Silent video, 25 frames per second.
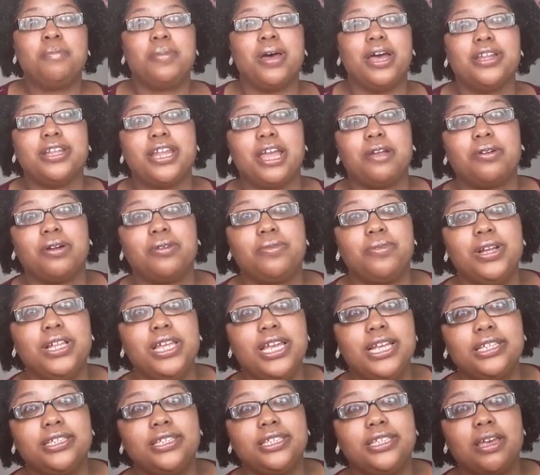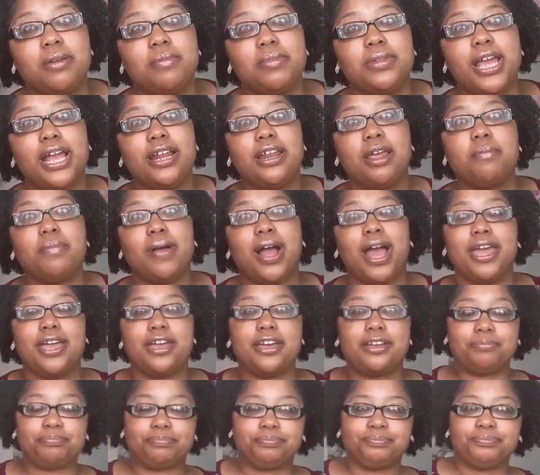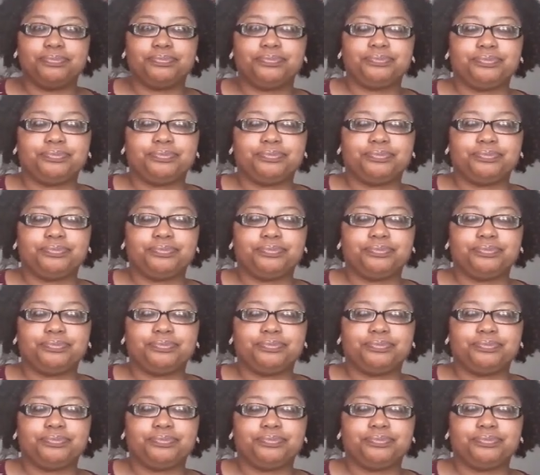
But they were really intimidated by him.